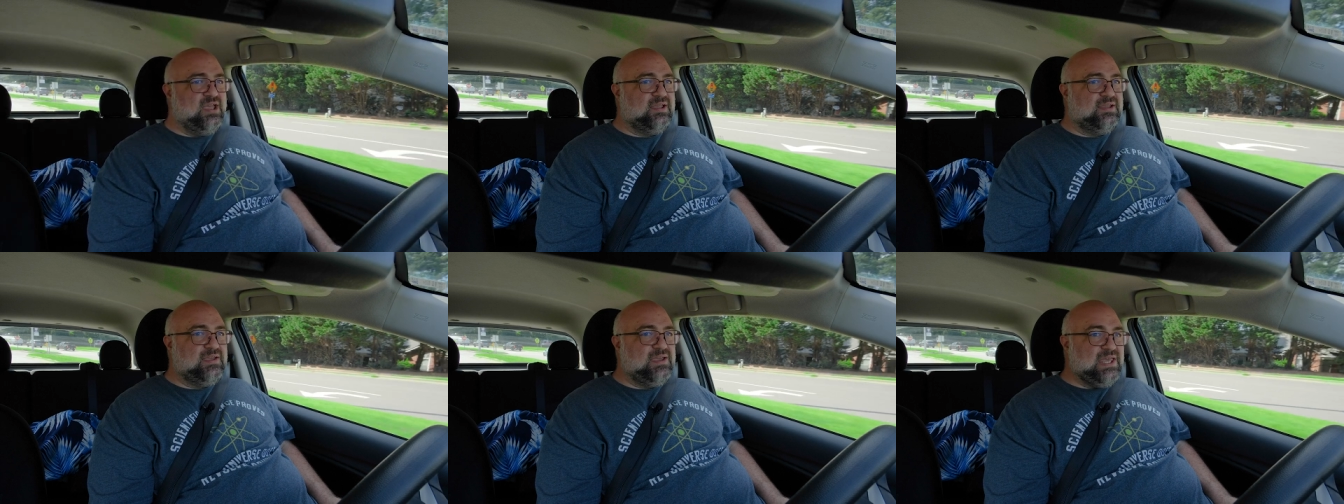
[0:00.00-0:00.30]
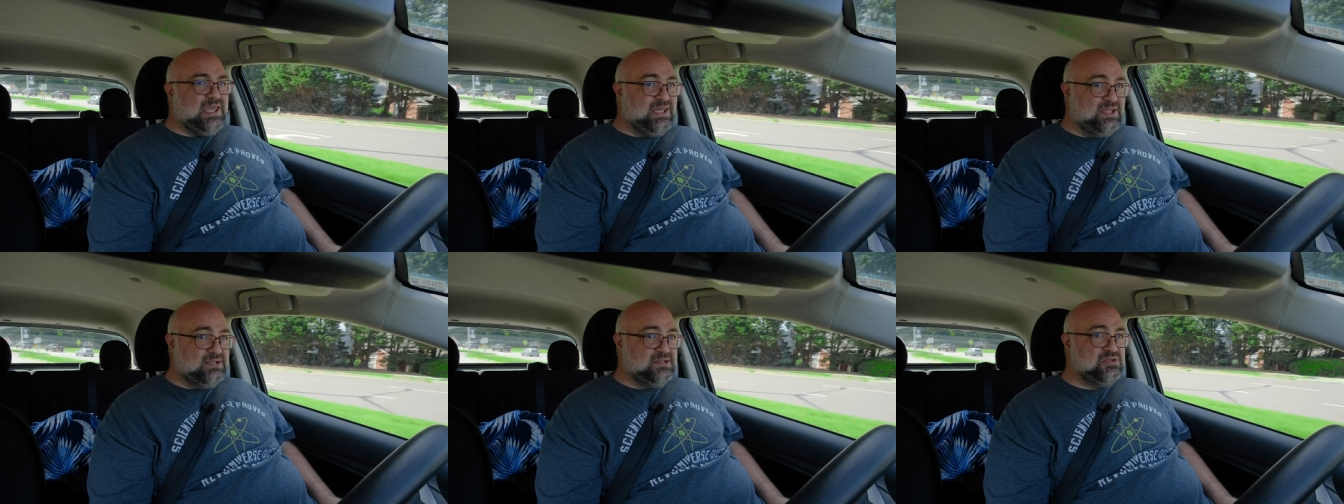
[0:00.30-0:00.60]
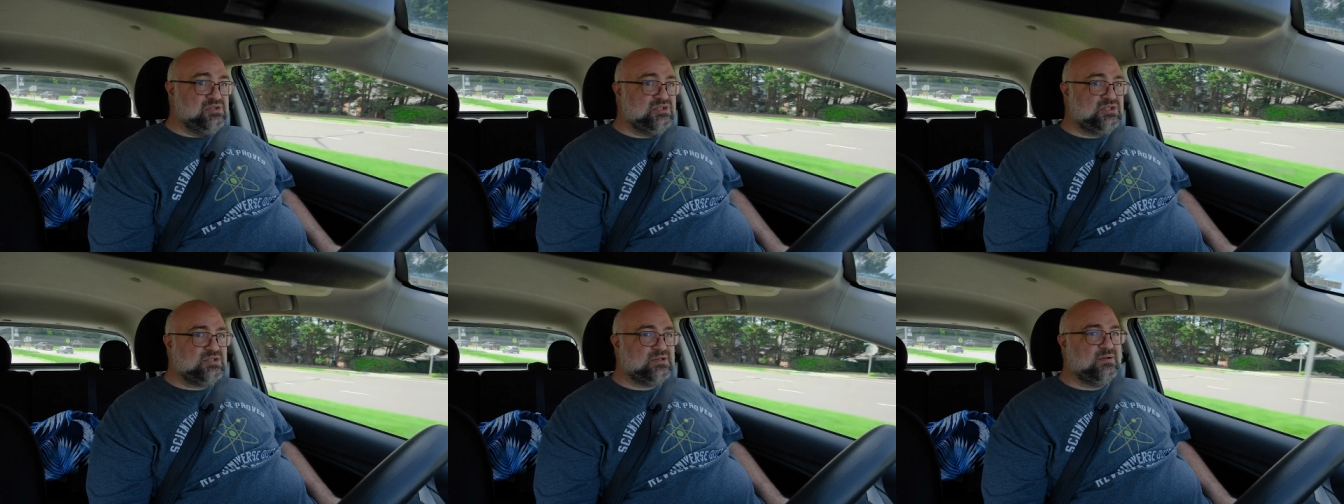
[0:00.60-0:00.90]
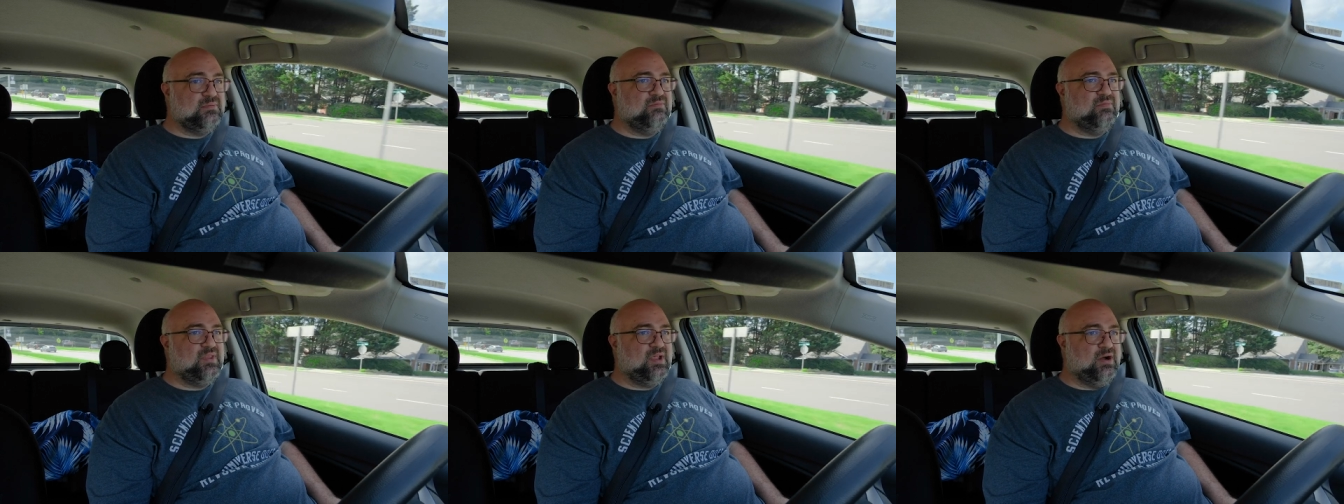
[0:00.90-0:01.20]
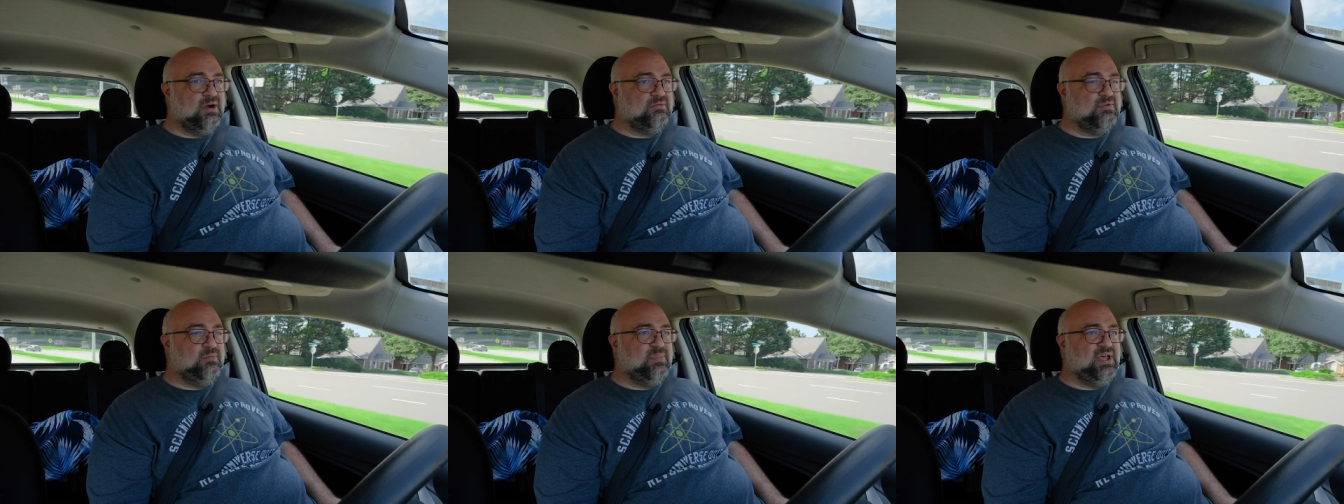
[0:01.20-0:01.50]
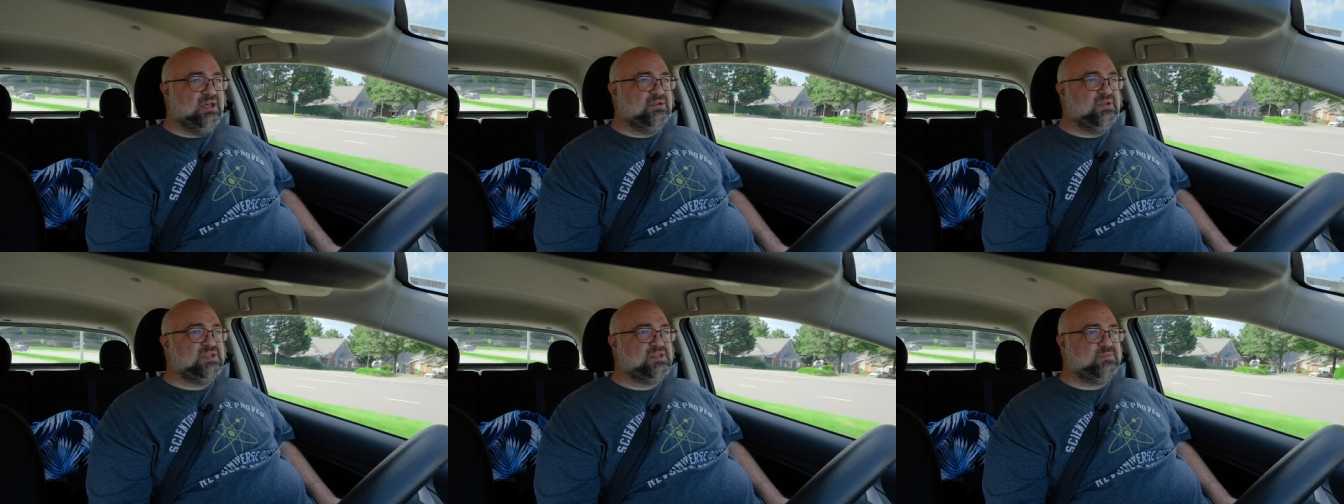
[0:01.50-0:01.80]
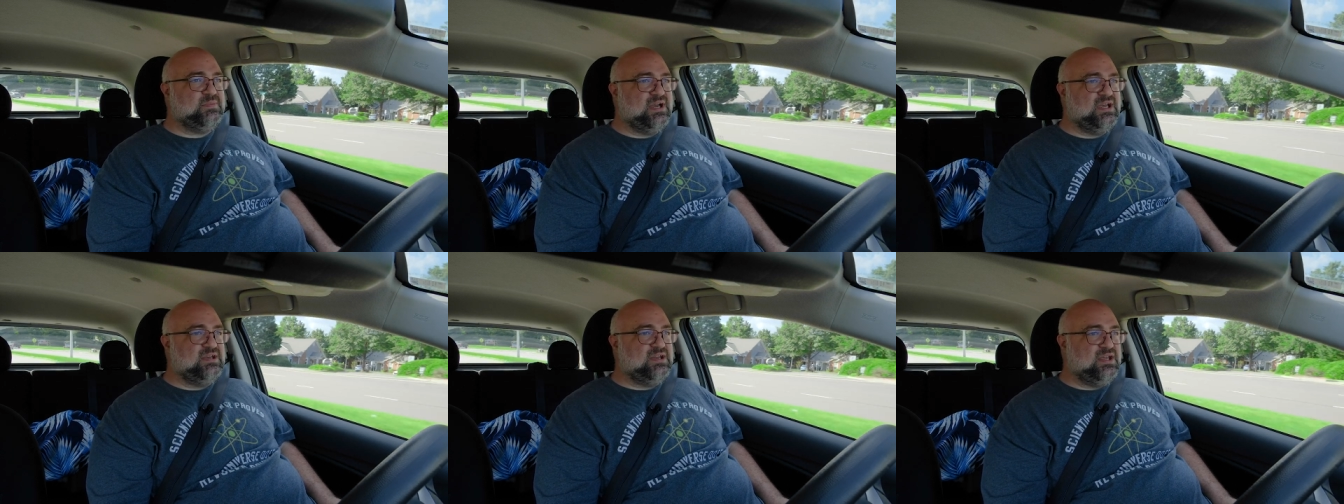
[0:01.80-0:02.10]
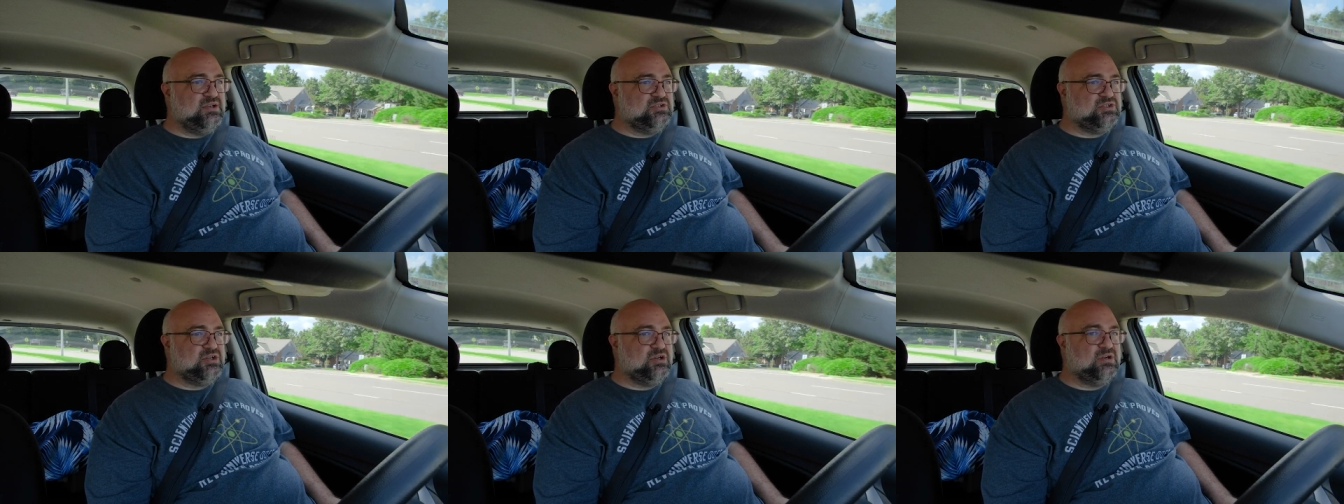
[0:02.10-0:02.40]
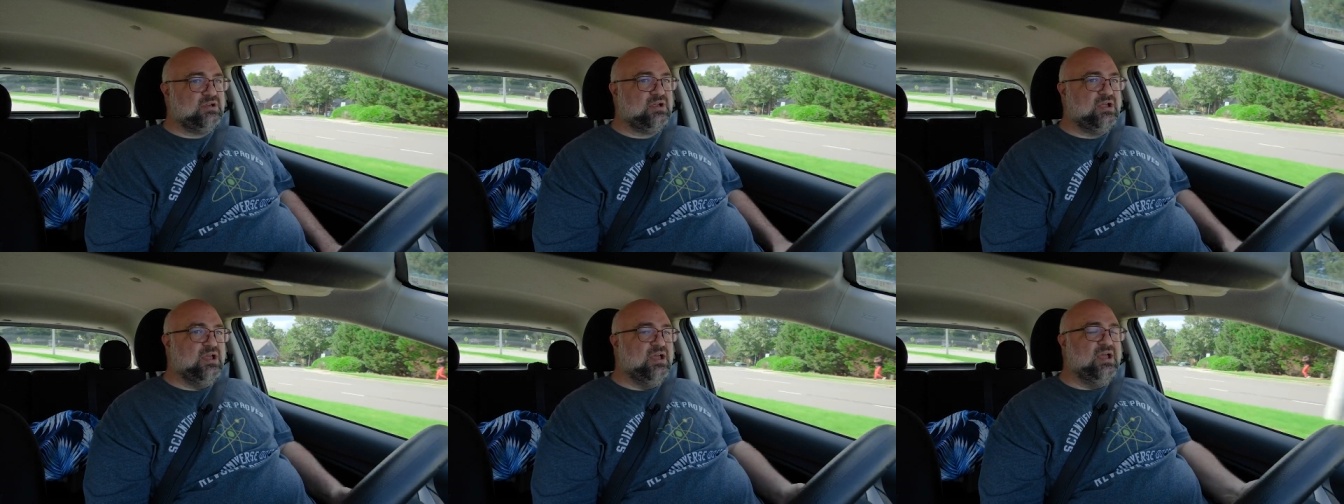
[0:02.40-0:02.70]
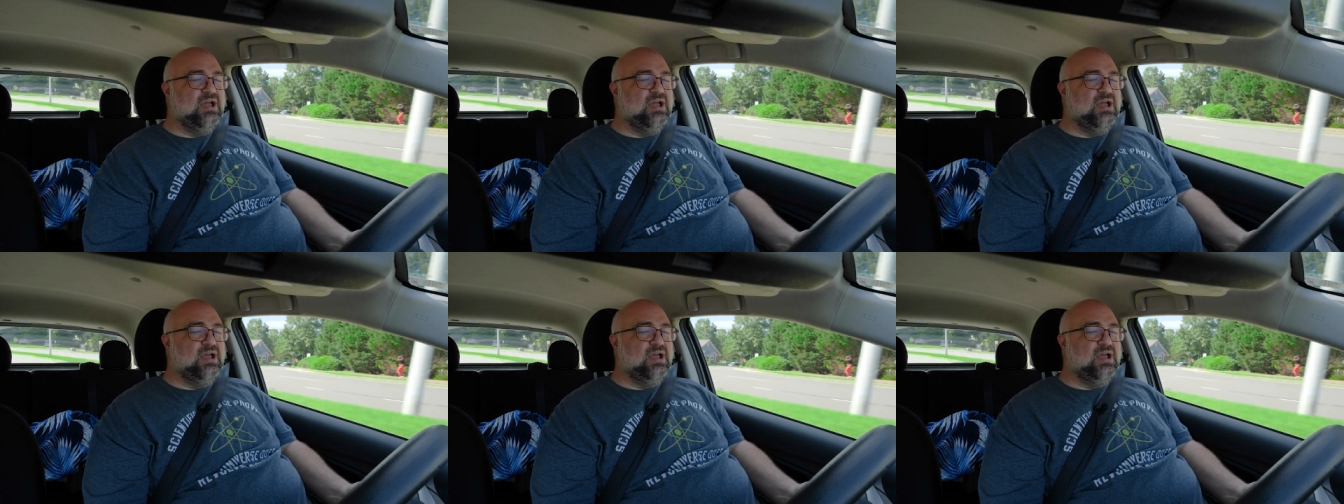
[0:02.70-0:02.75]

and kids are rebellious by nature.